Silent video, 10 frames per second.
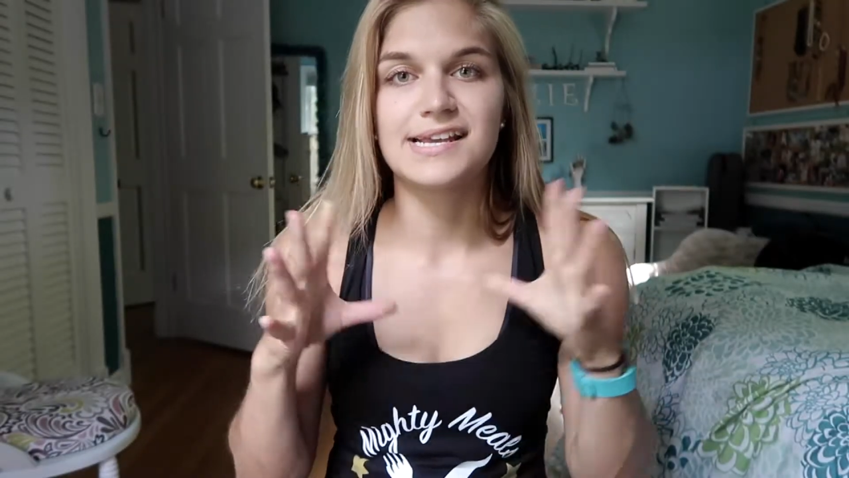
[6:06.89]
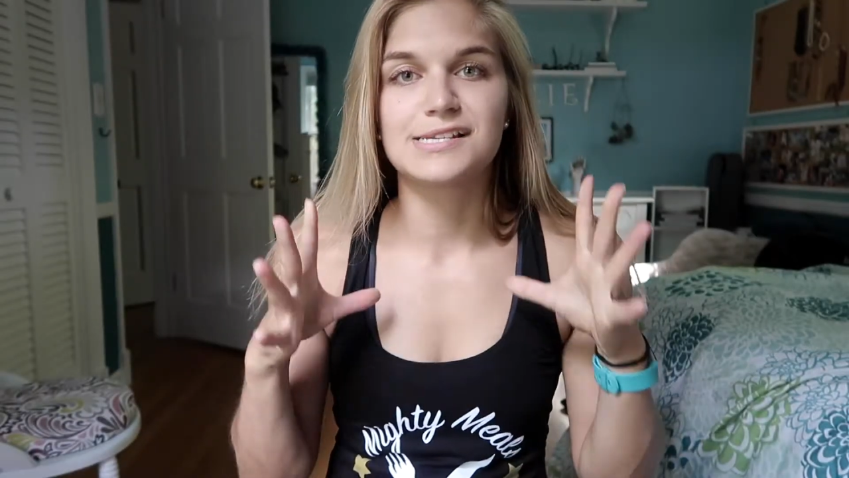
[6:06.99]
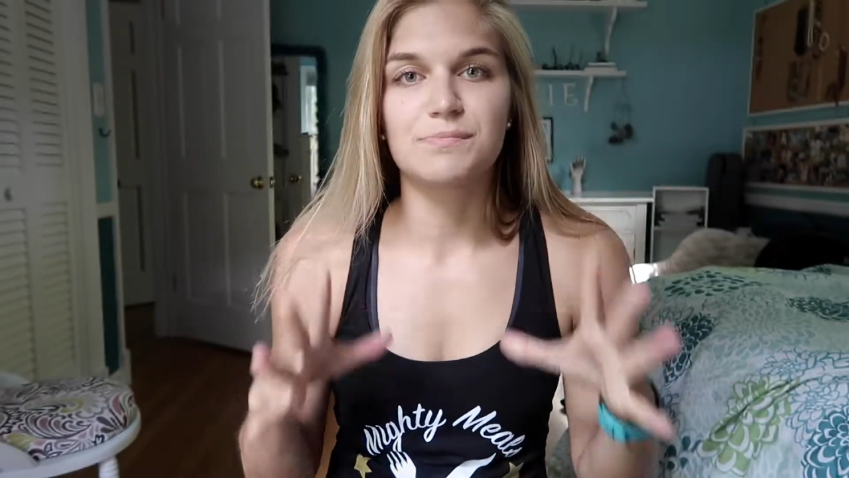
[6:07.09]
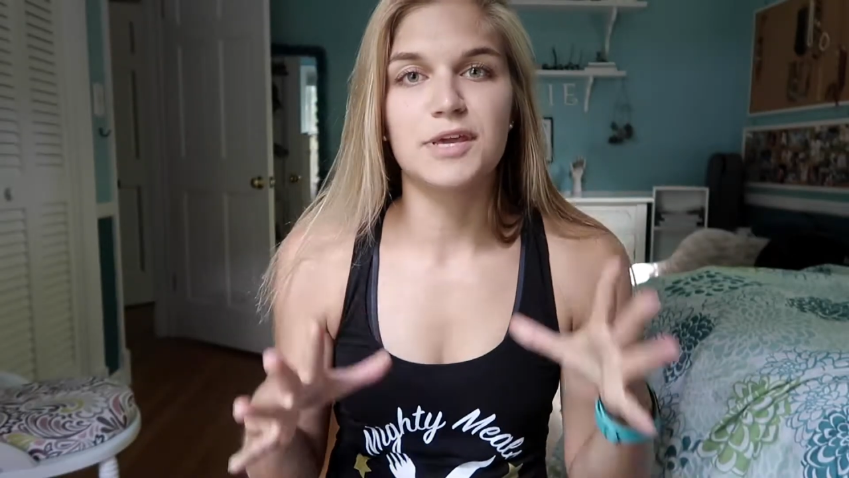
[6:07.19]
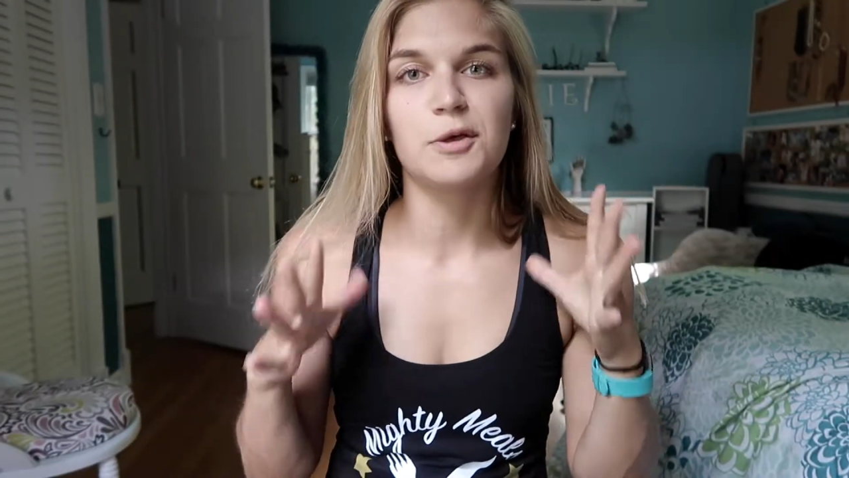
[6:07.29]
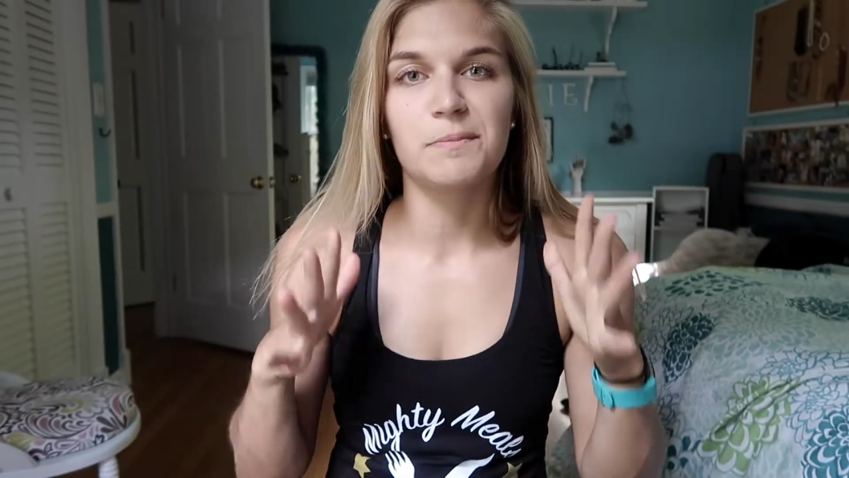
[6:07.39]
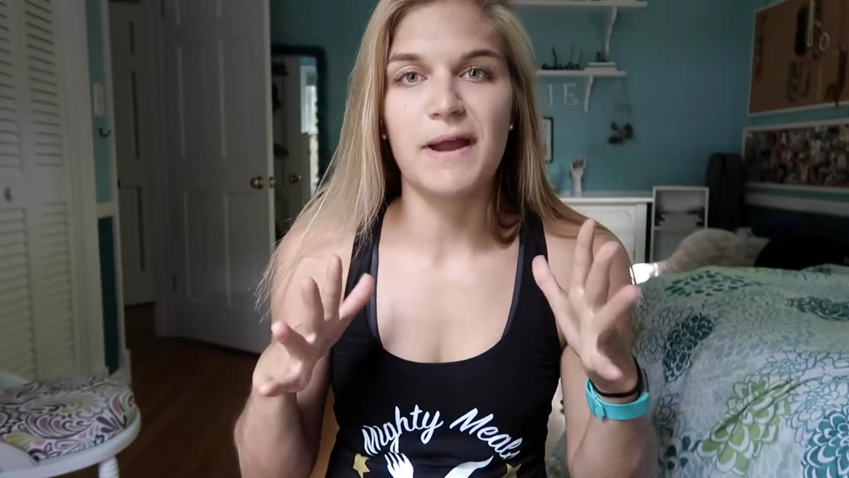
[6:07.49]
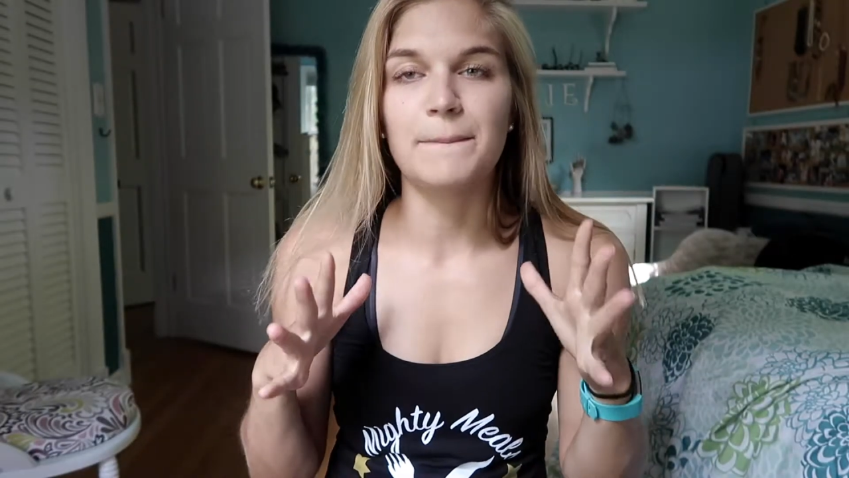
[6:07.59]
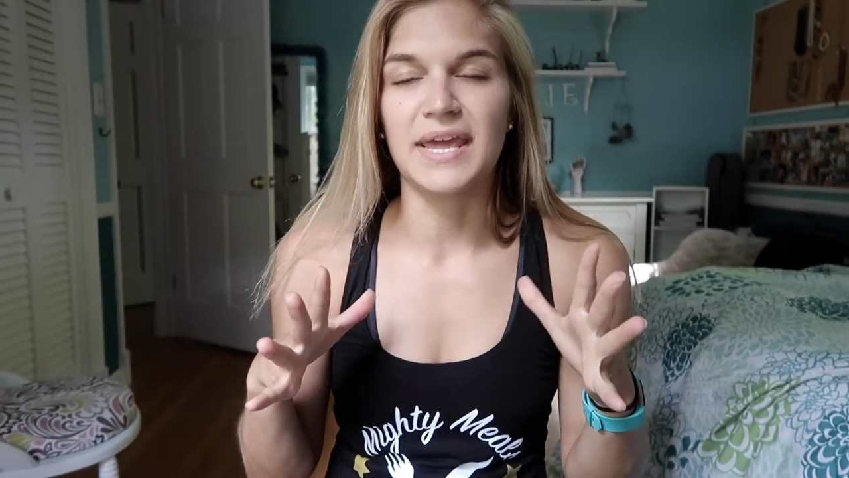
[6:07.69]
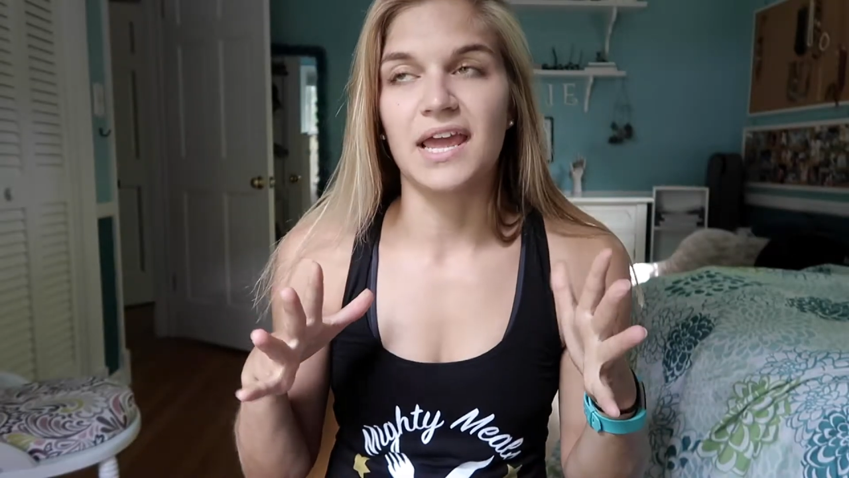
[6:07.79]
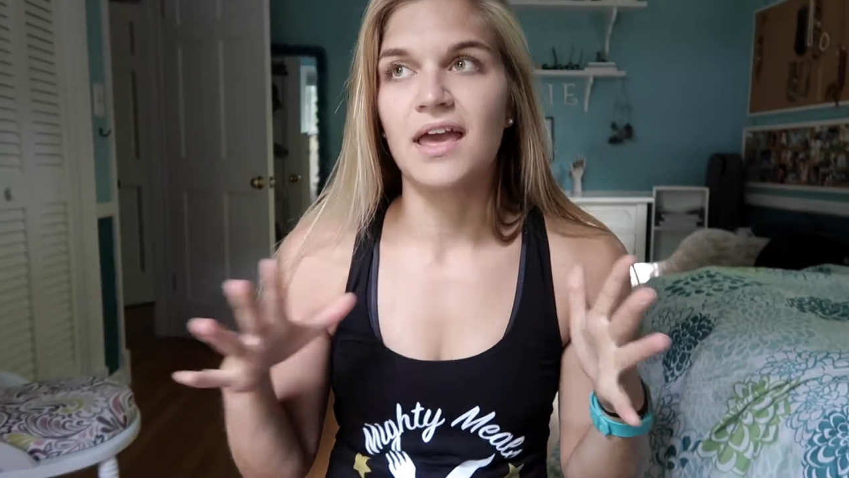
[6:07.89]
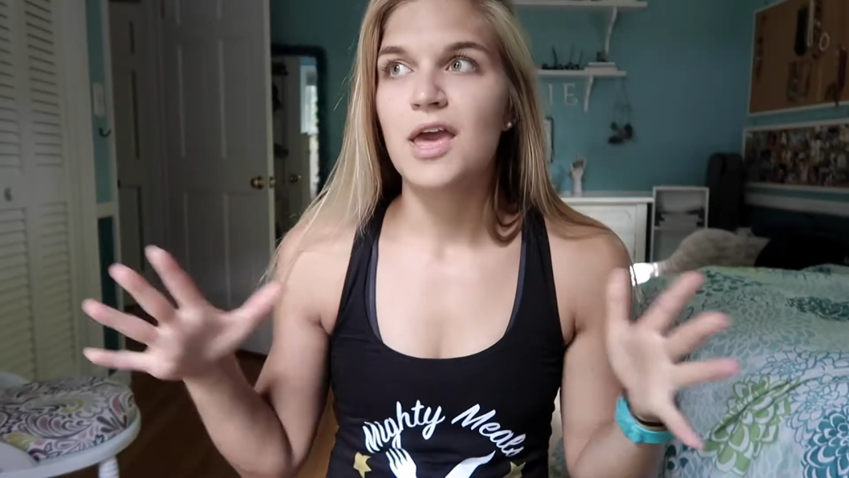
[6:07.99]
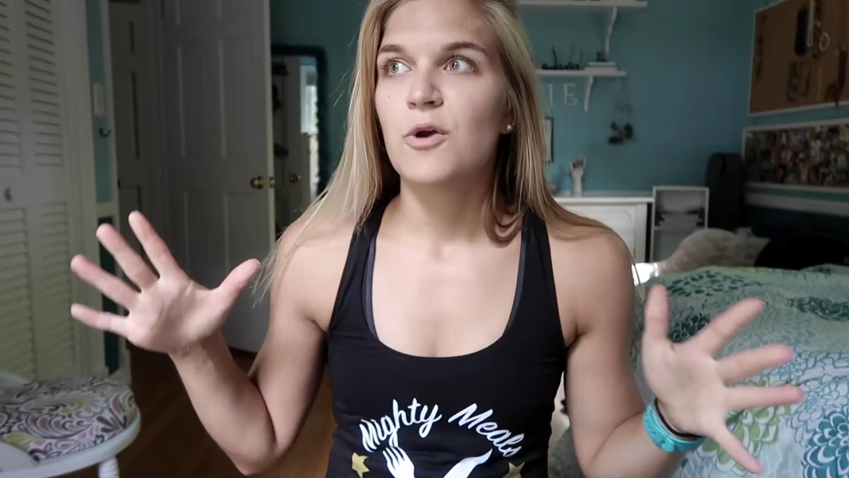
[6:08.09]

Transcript: is meal prepping.